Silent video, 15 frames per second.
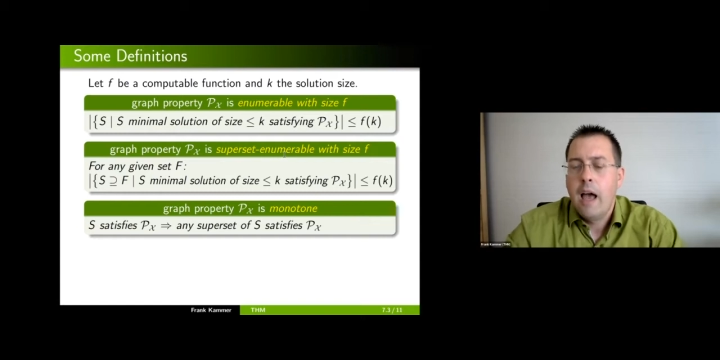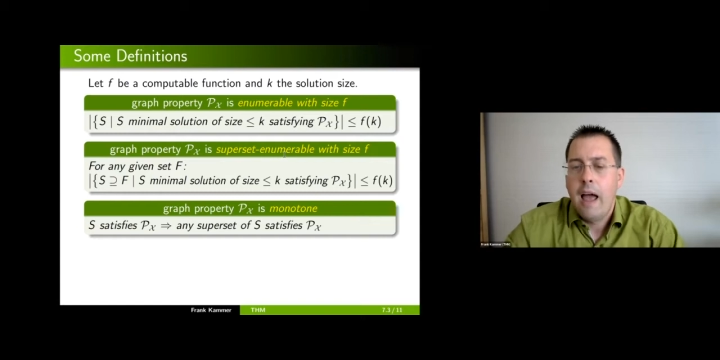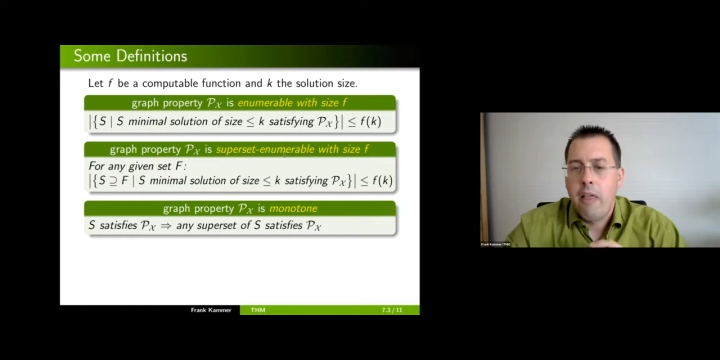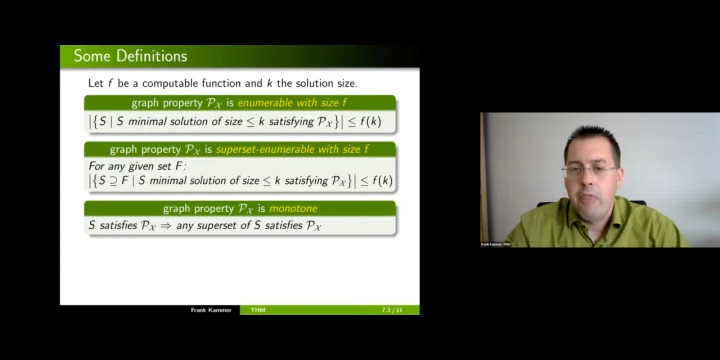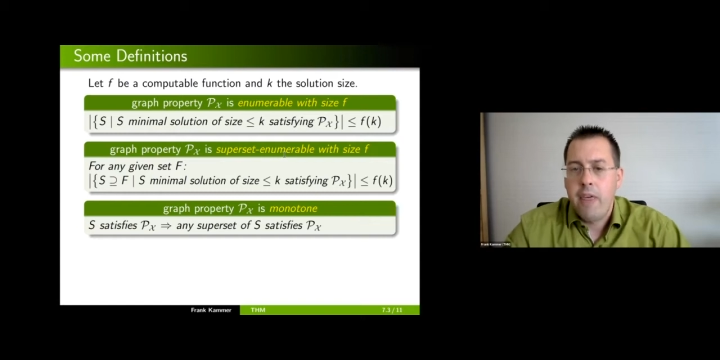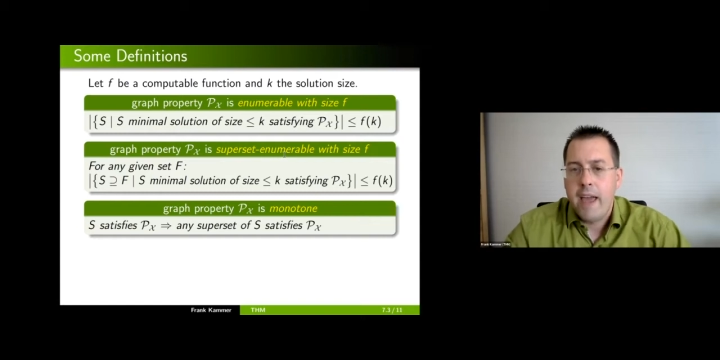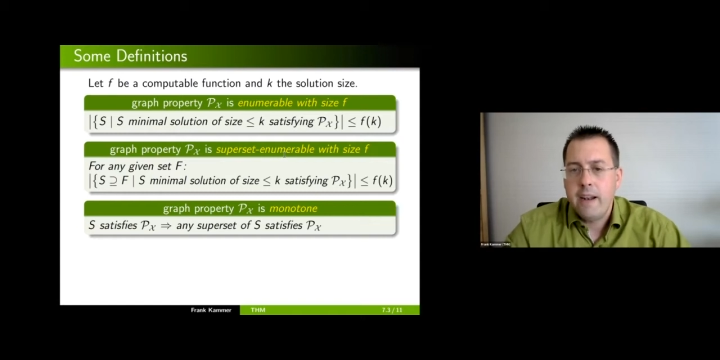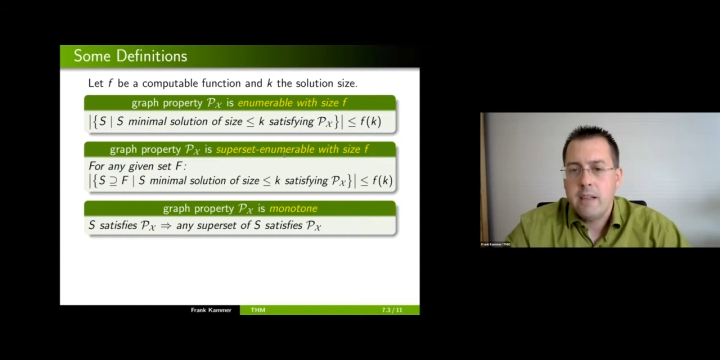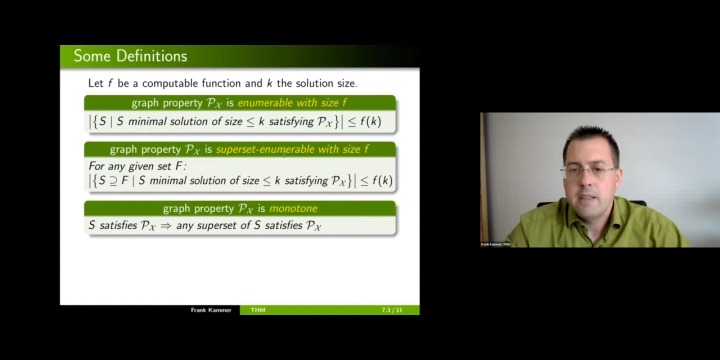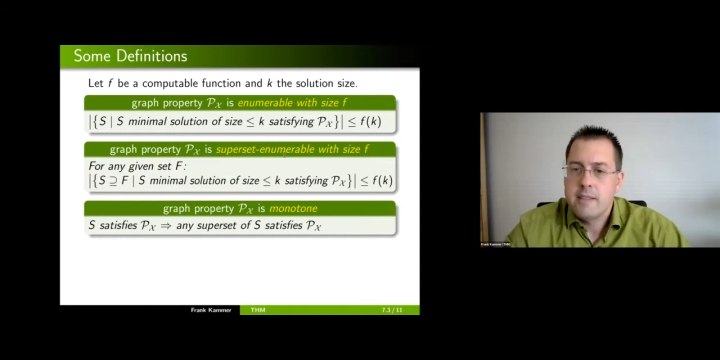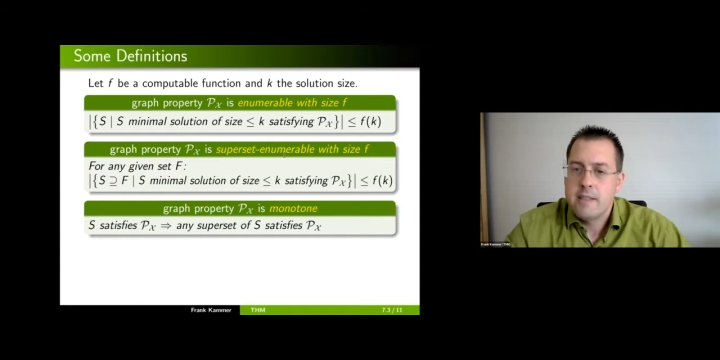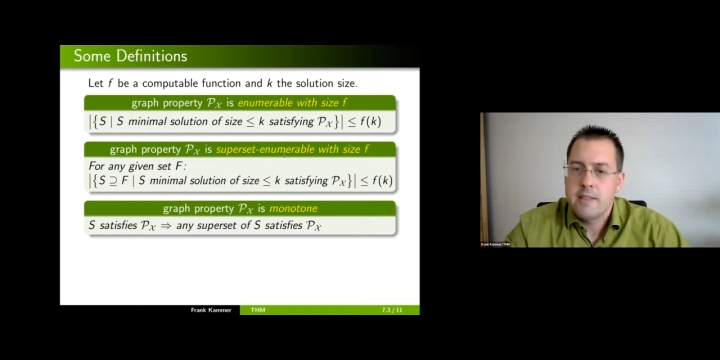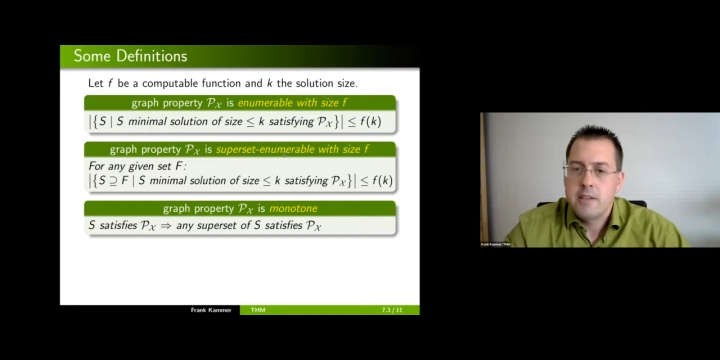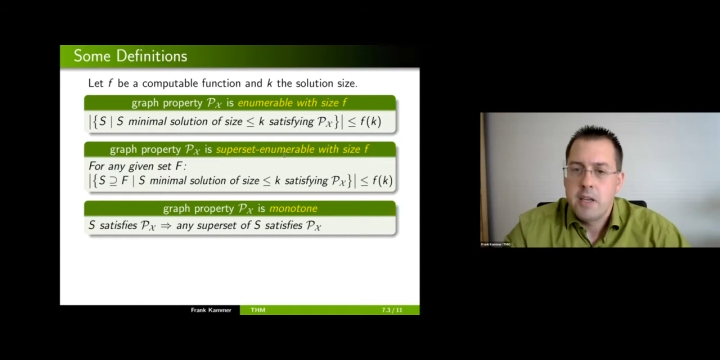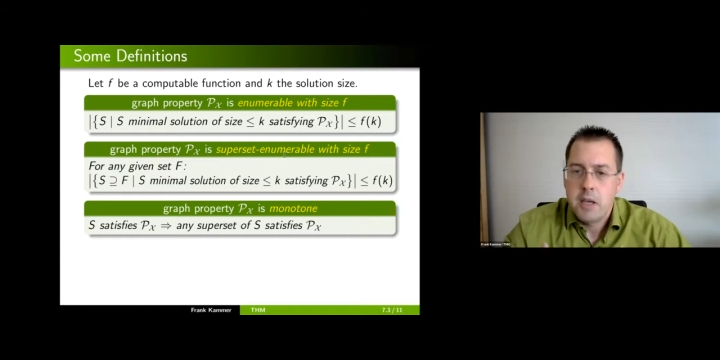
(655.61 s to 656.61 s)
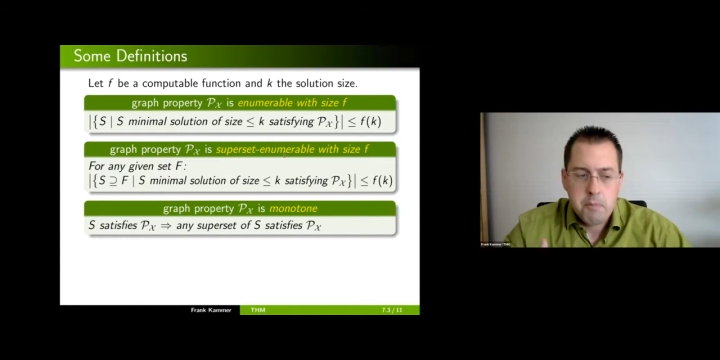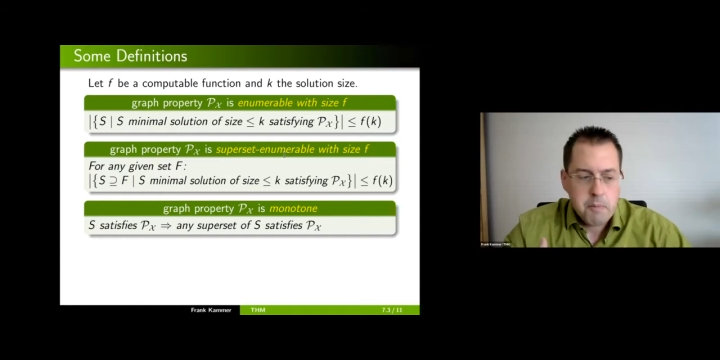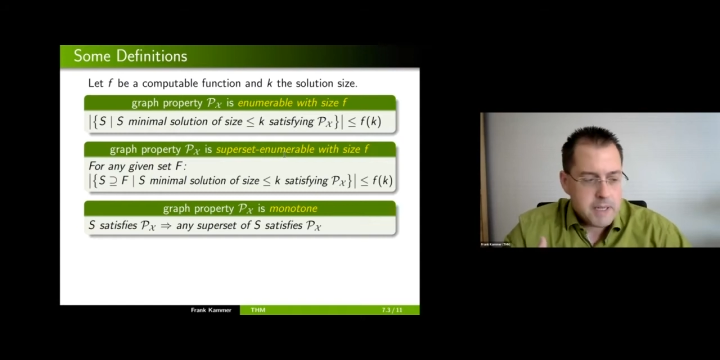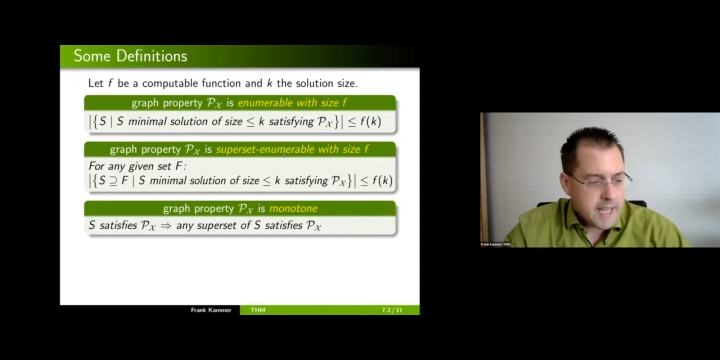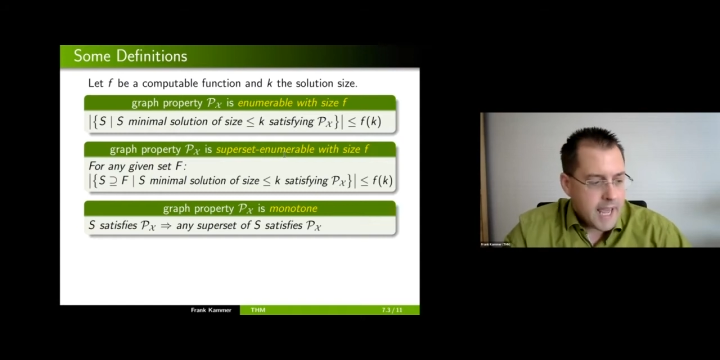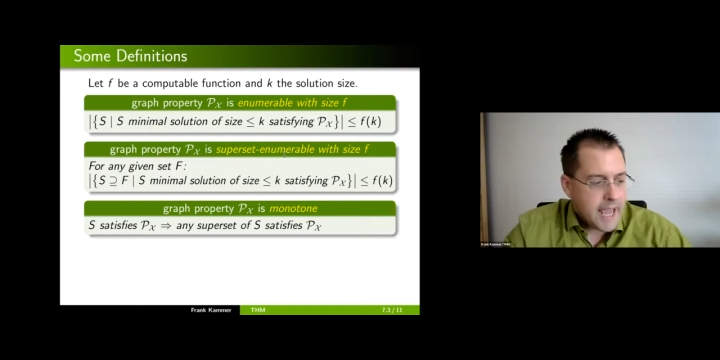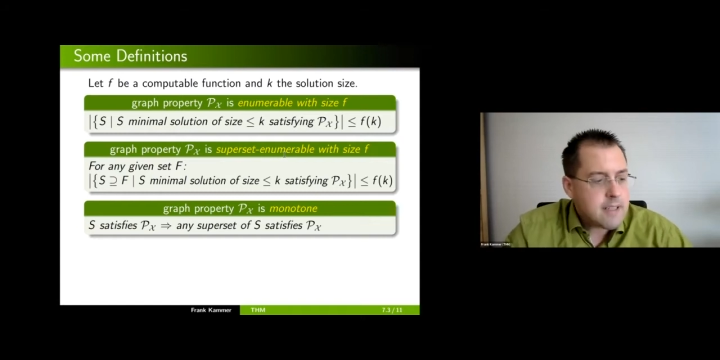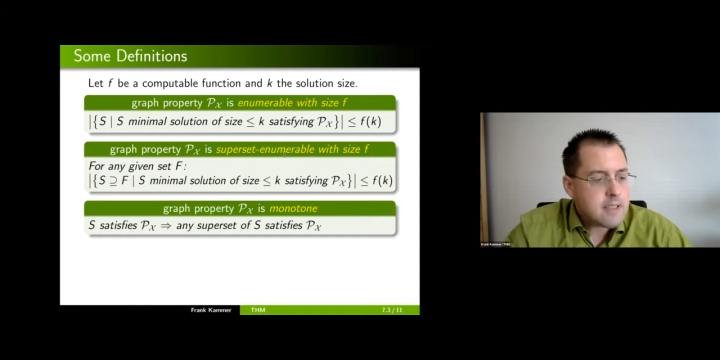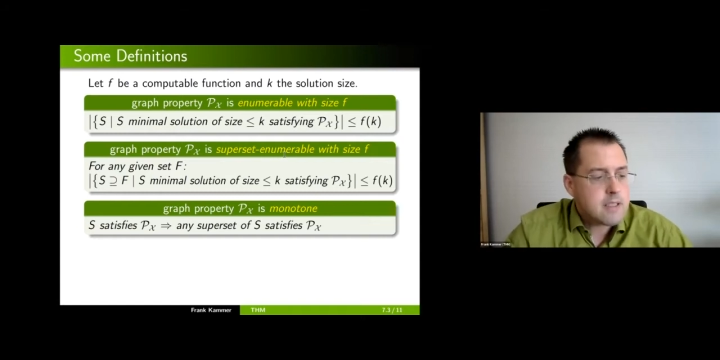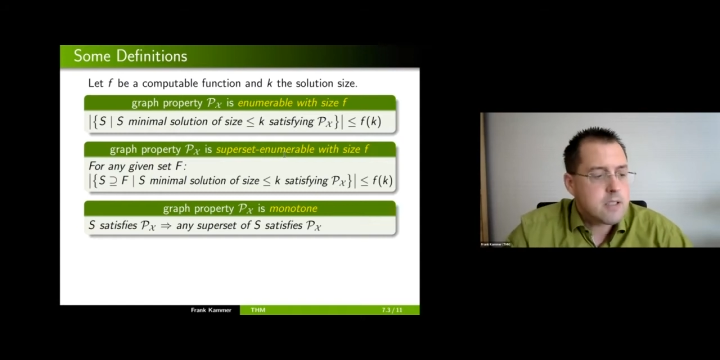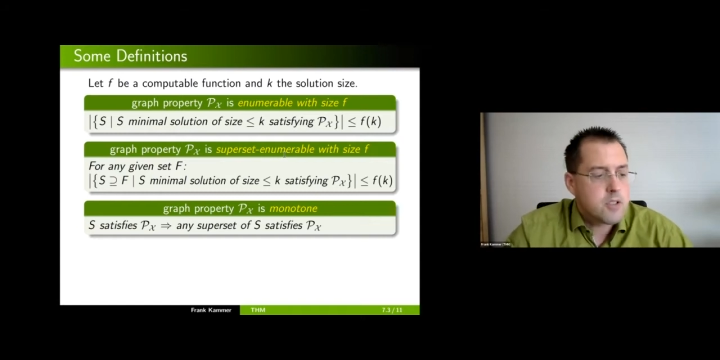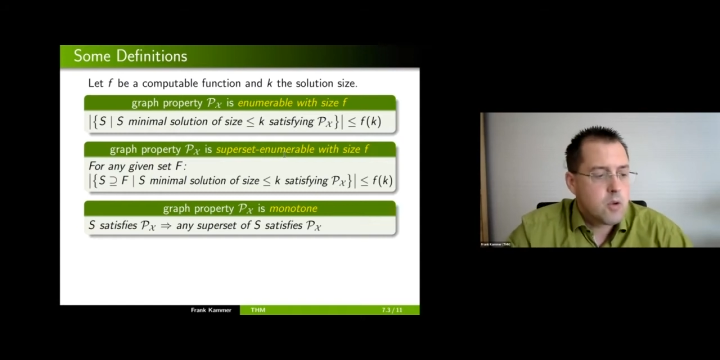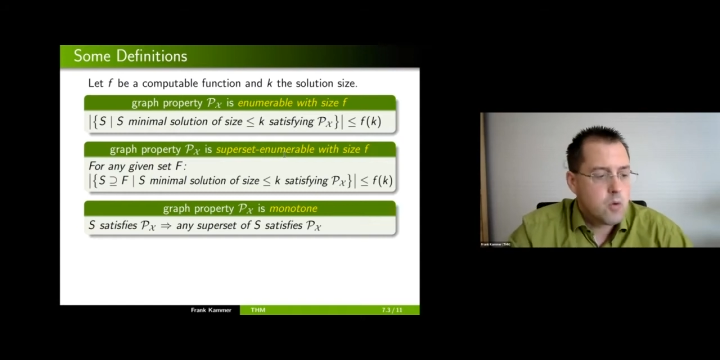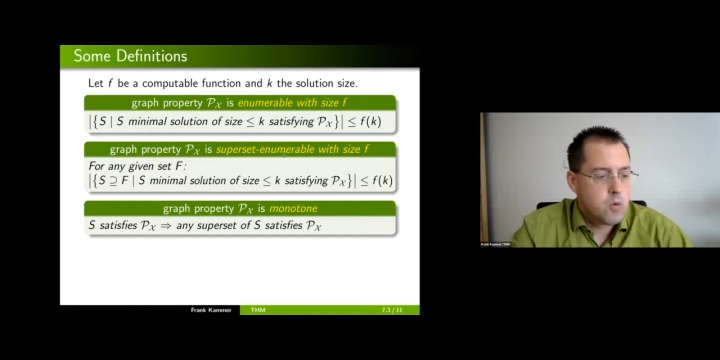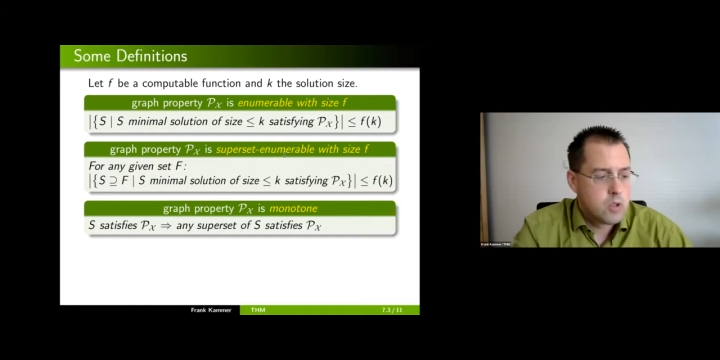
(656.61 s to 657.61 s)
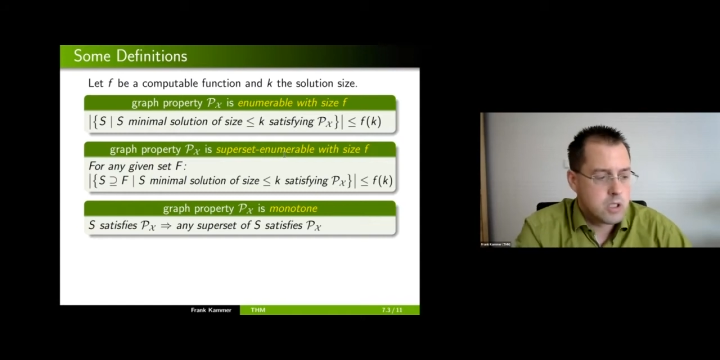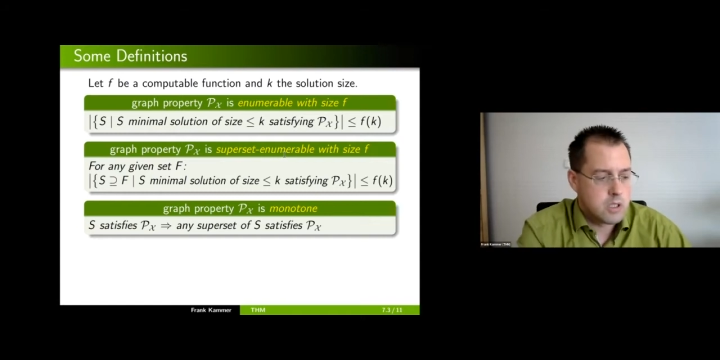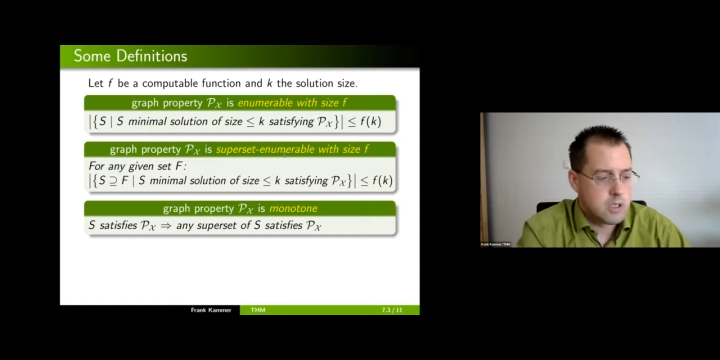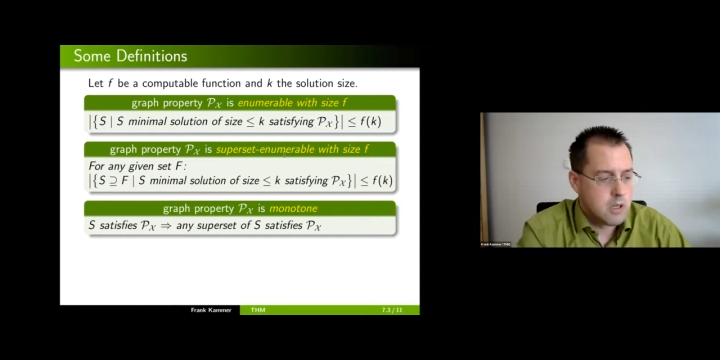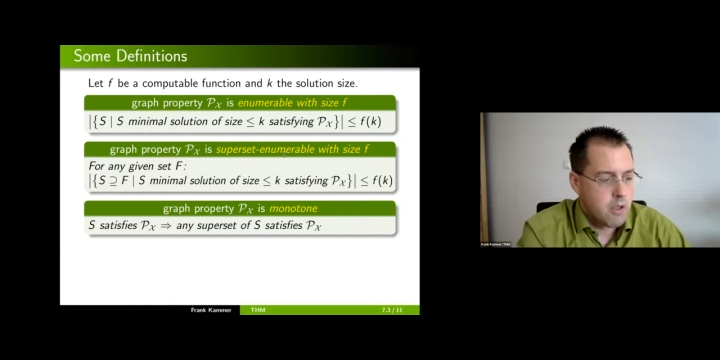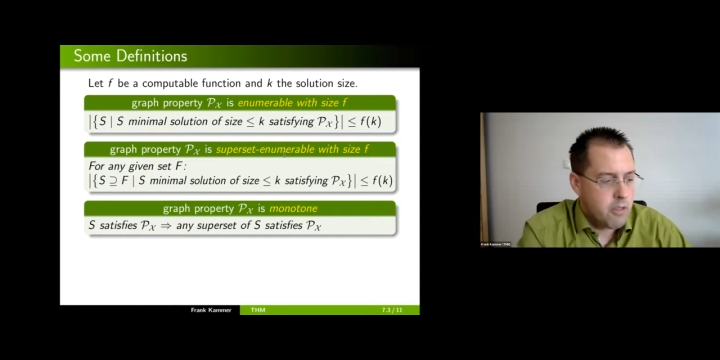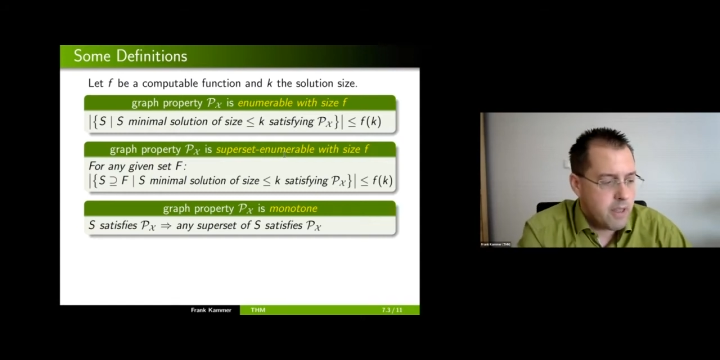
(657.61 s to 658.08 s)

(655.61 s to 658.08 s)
and then this maintains the solution.